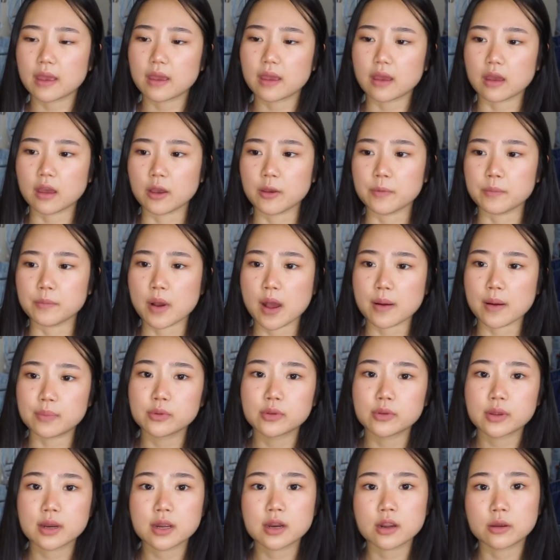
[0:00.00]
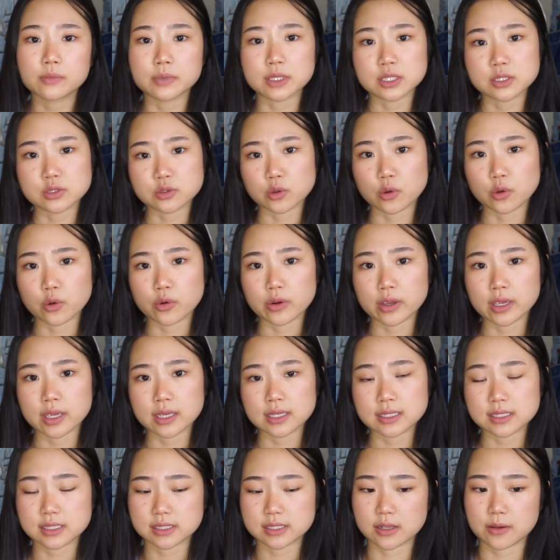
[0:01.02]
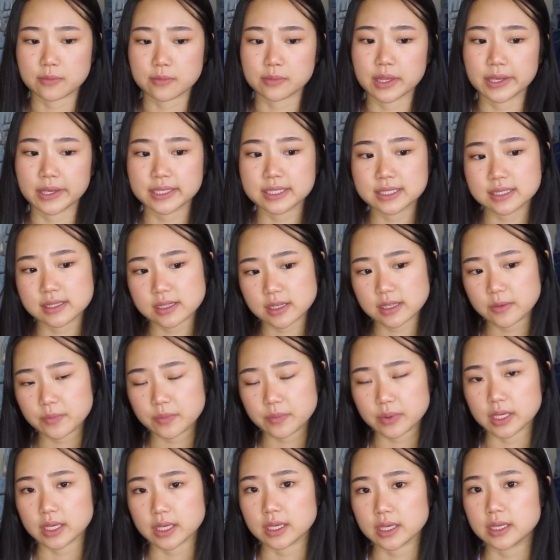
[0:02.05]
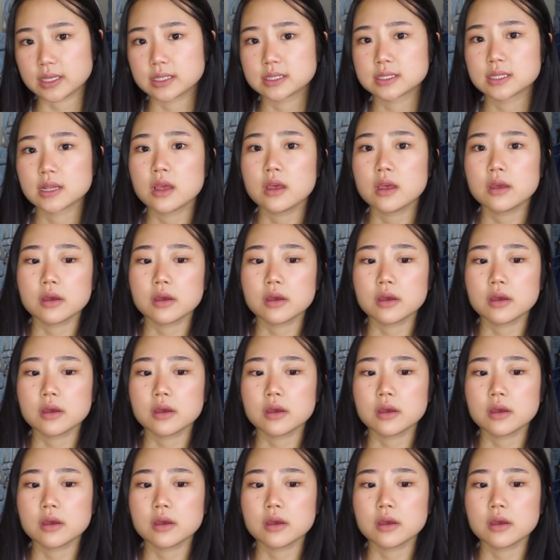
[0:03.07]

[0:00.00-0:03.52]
uploaded on my story some like sneak peeks